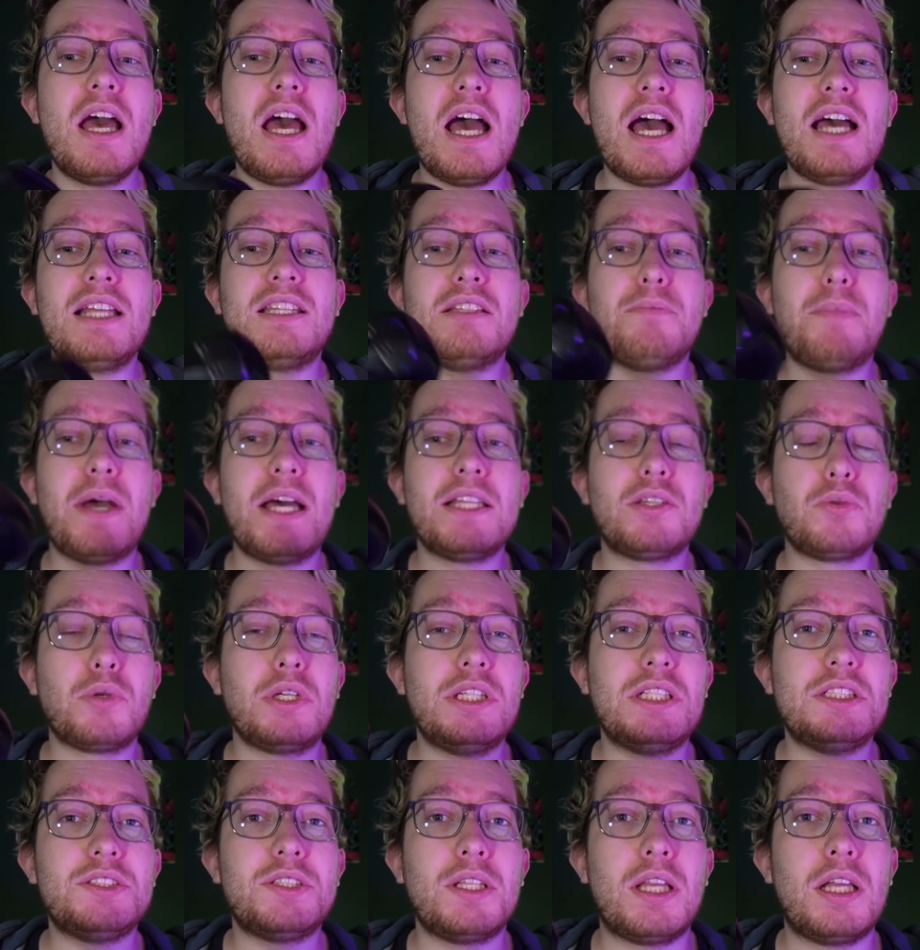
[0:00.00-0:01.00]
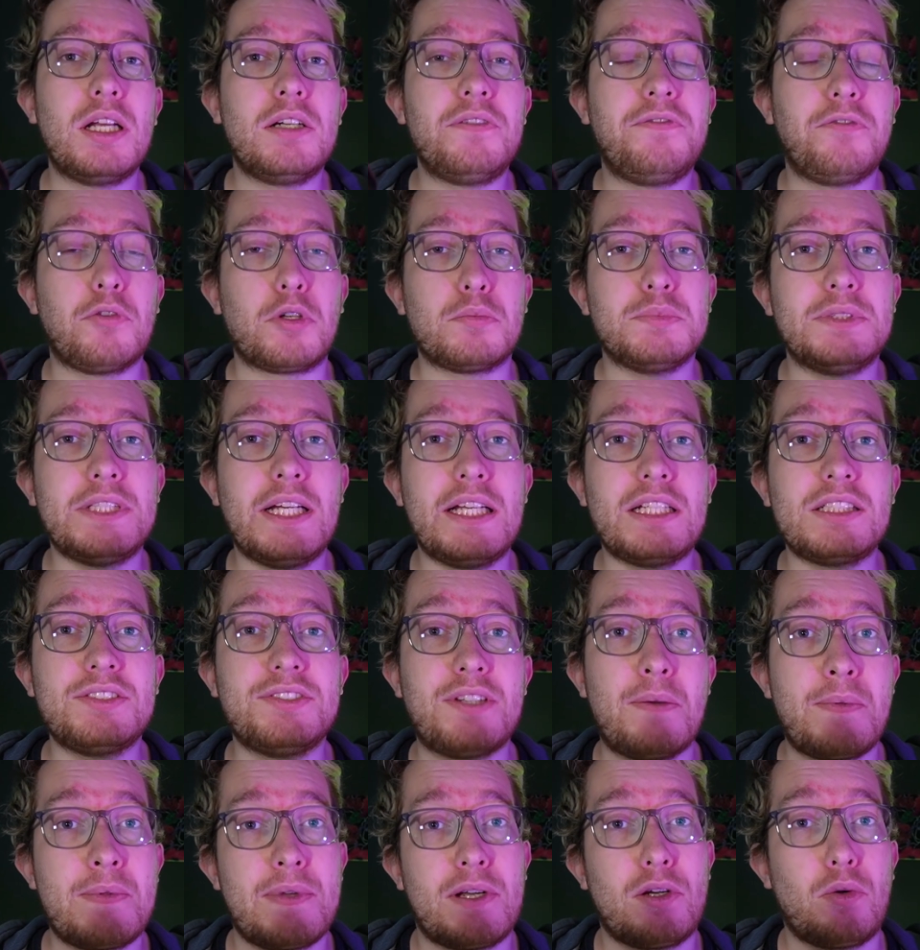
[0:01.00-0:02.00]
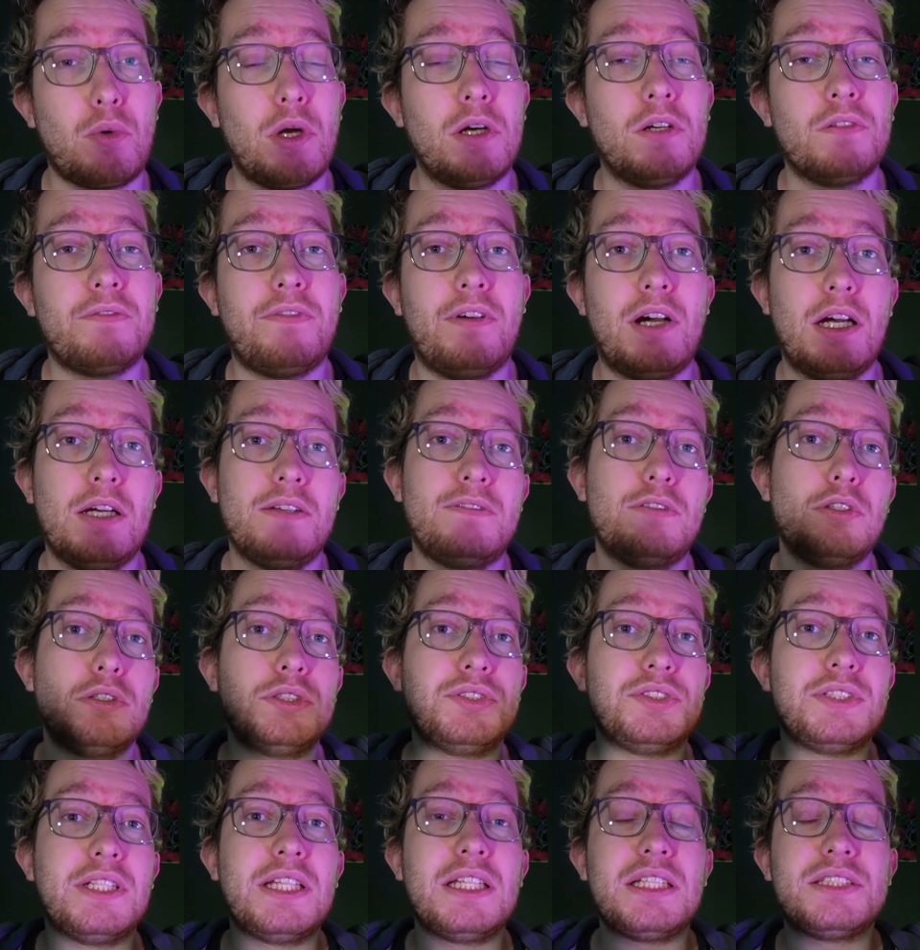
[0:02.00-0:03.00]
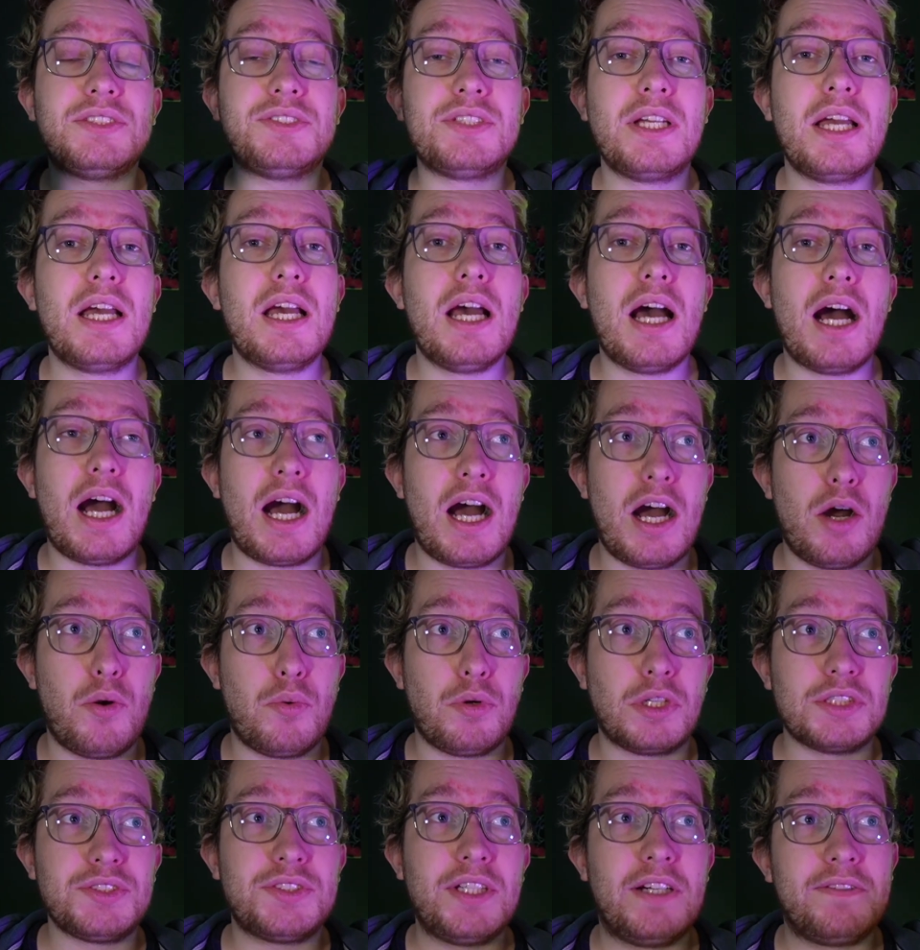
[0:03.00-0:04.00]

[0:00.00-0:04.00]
and the battery is enough for playing something around 5 to 6 hours.